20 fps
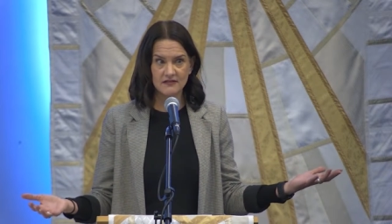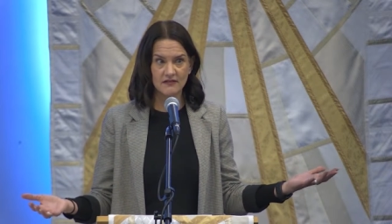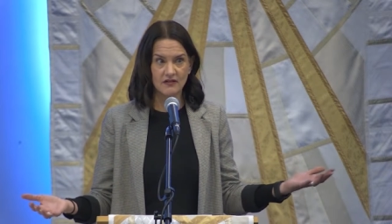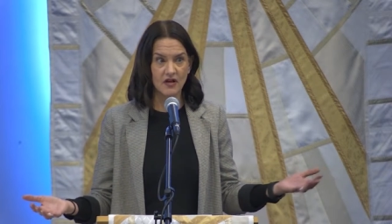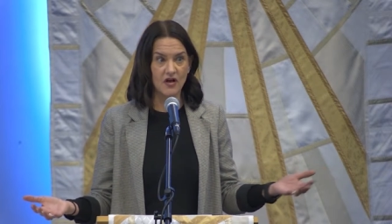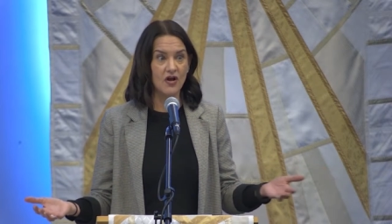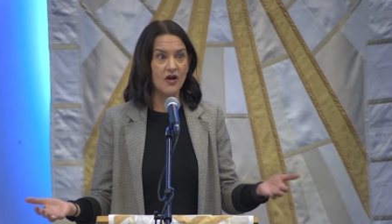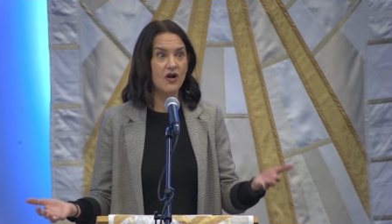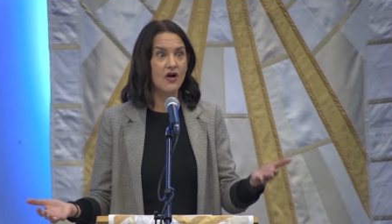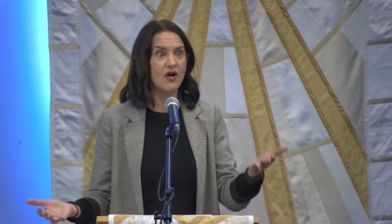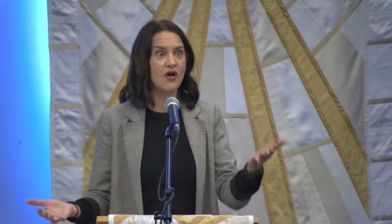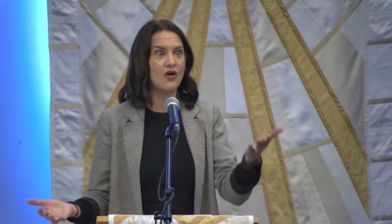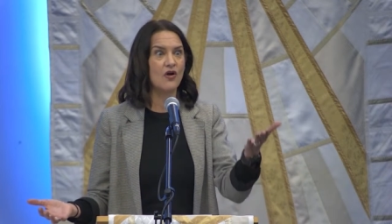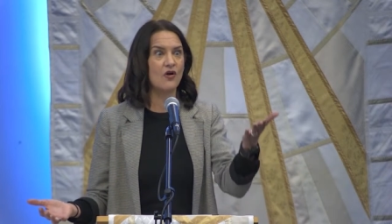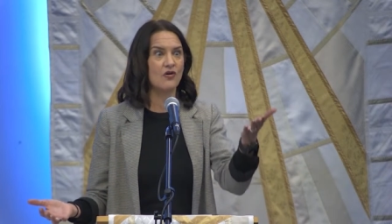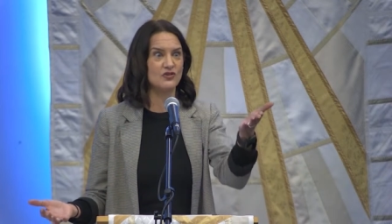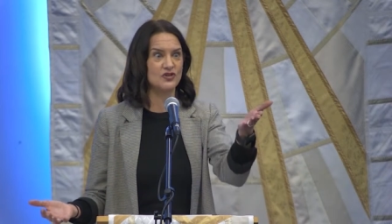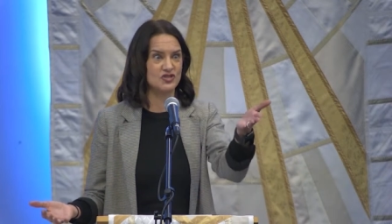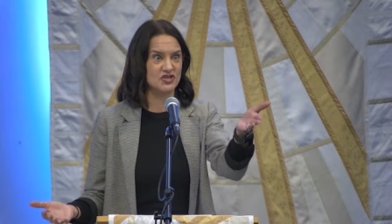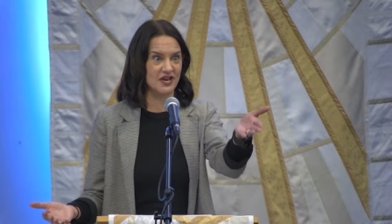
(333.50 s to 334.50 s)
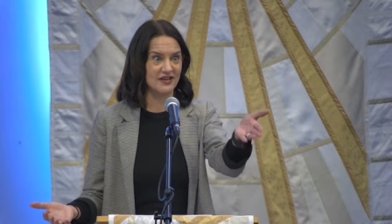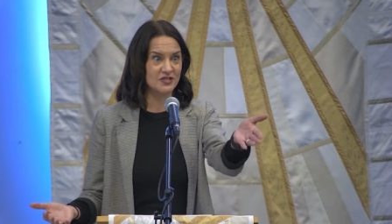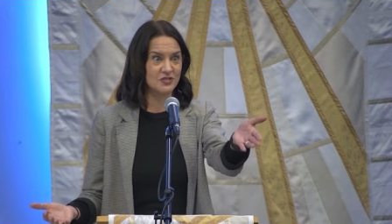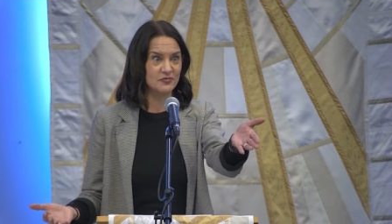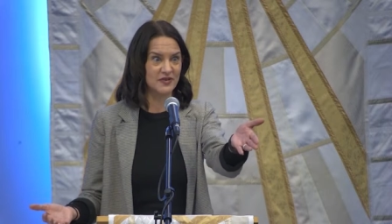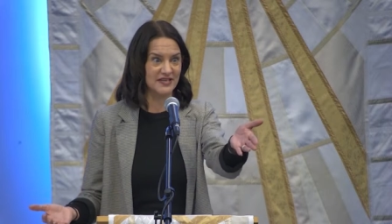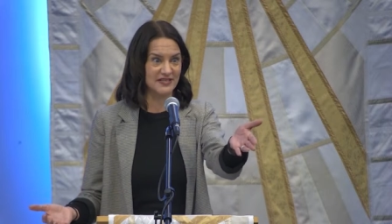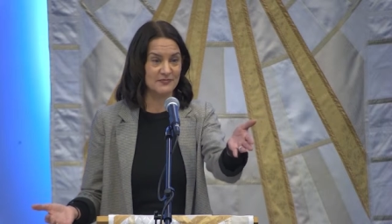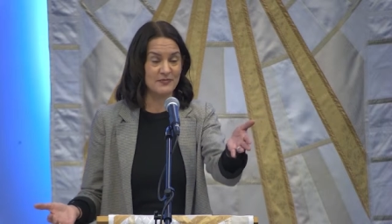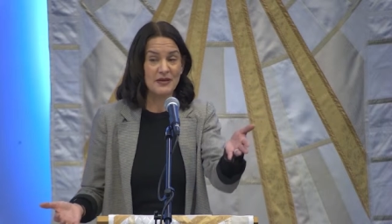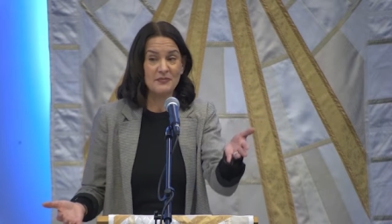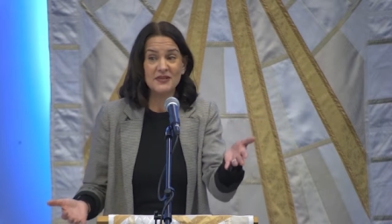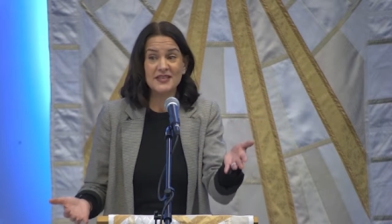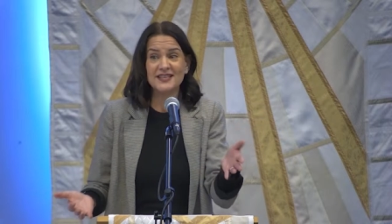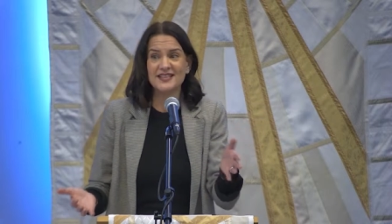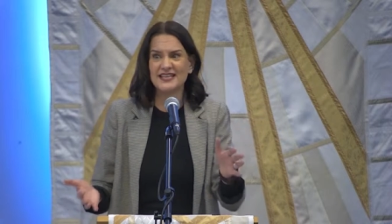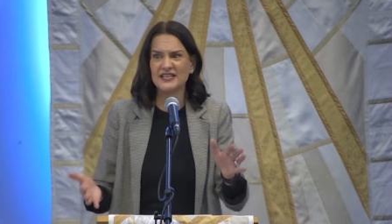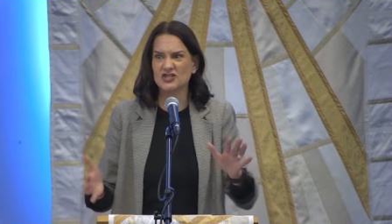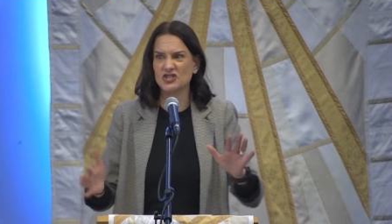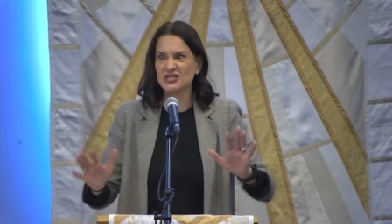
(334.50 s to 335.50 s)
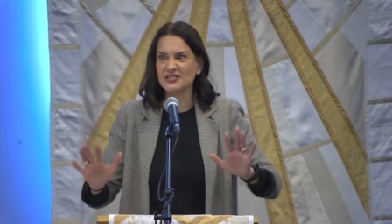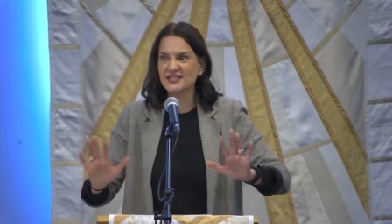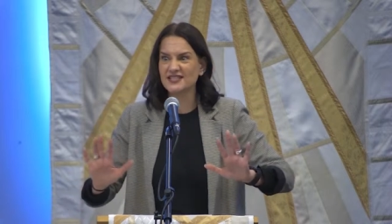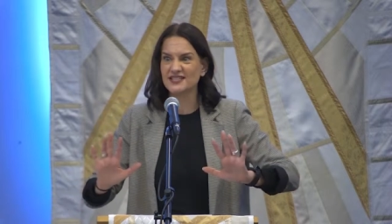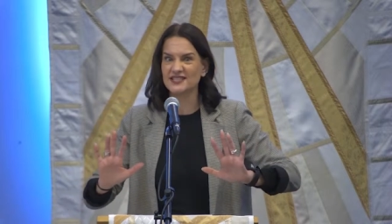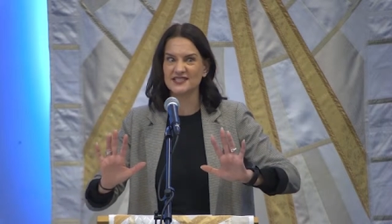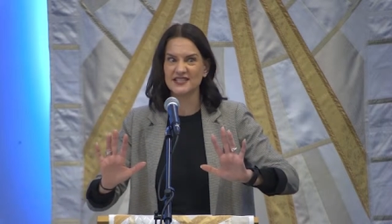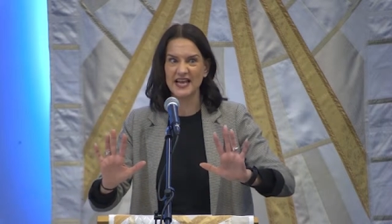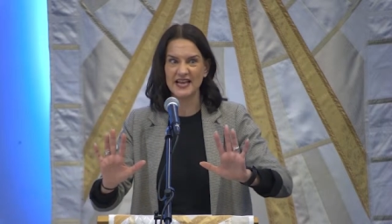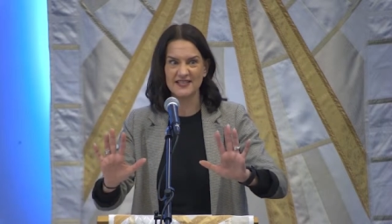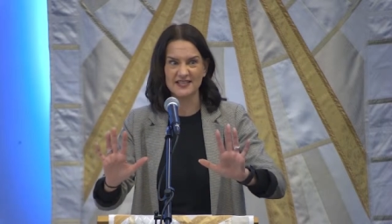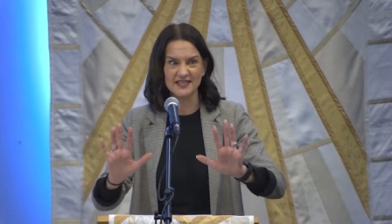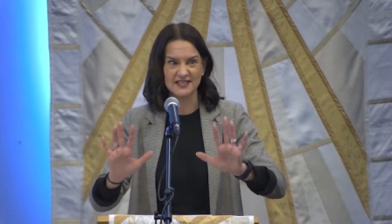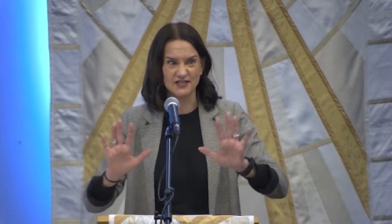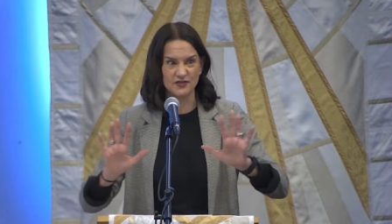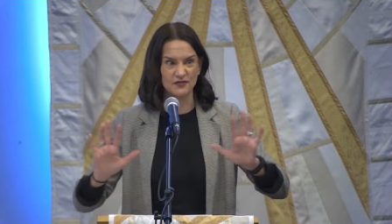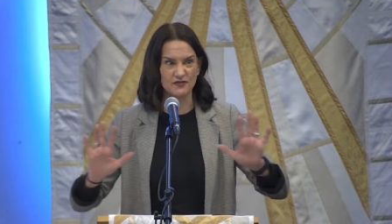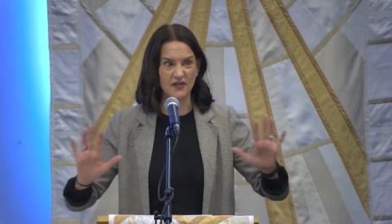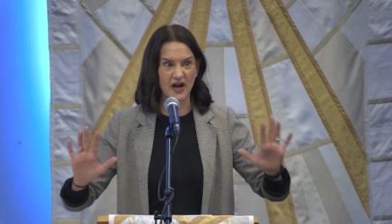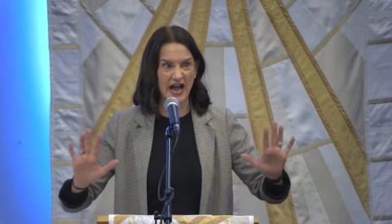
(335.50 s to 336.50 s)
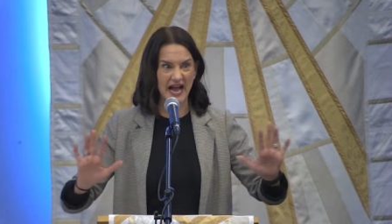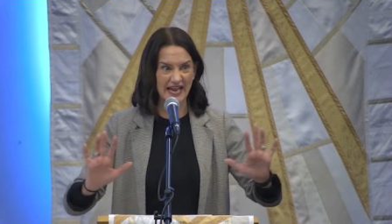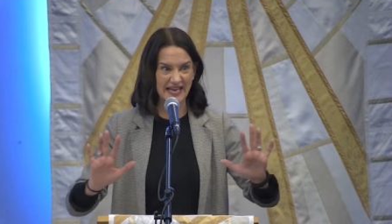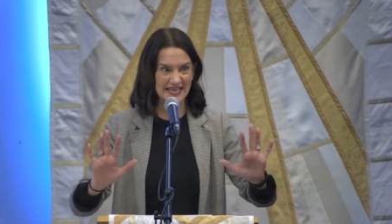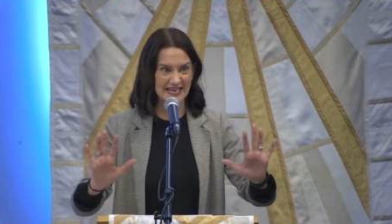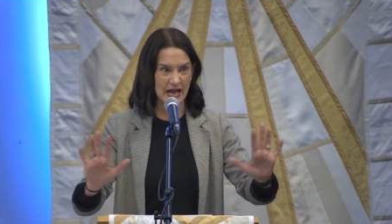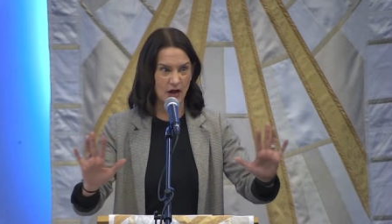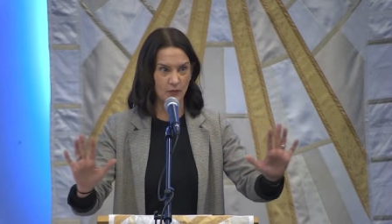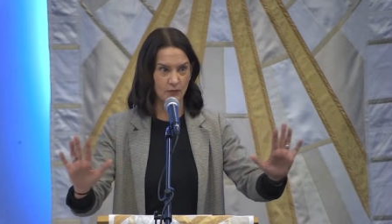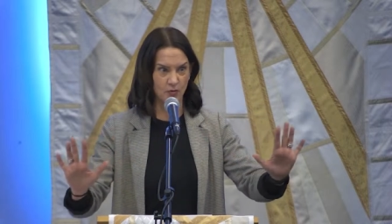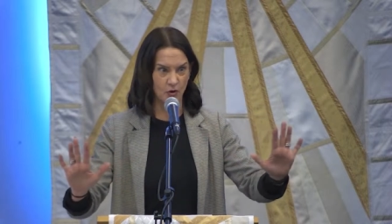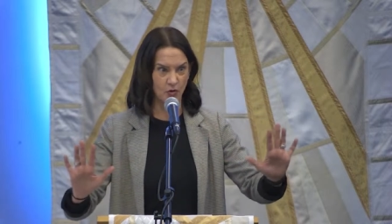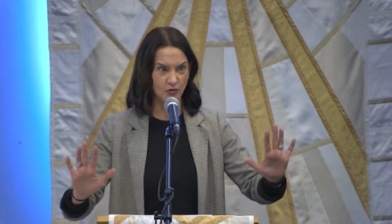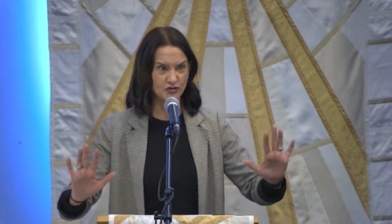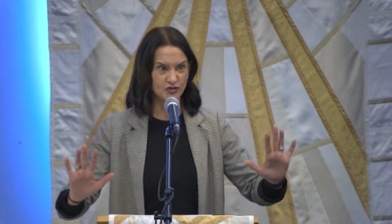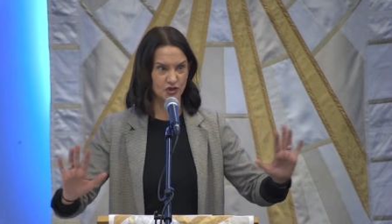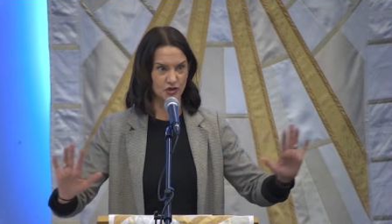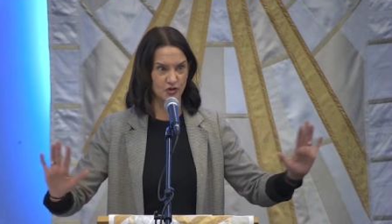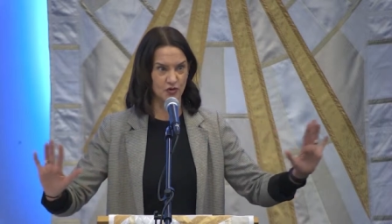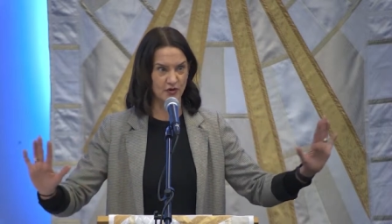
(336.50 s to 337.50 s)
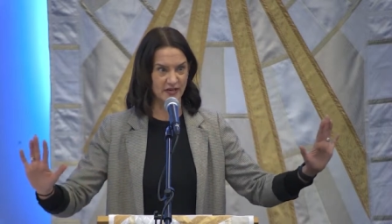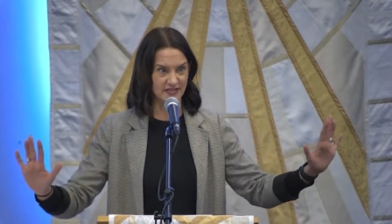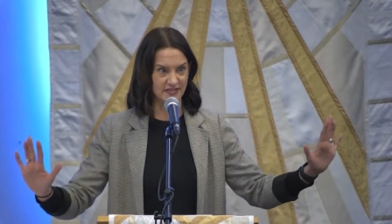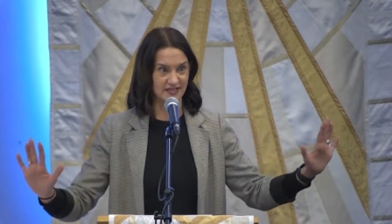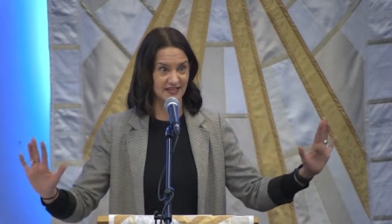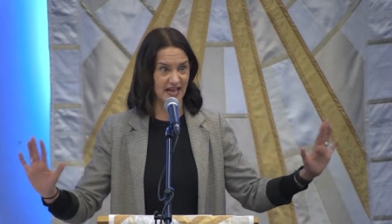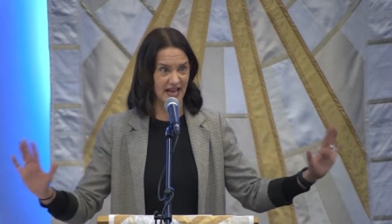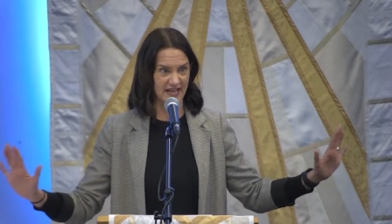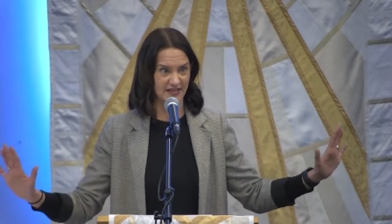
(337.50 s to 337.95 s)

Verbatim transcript: Oh, judgment. Maybe they think Jesus is like this divine now poltergeist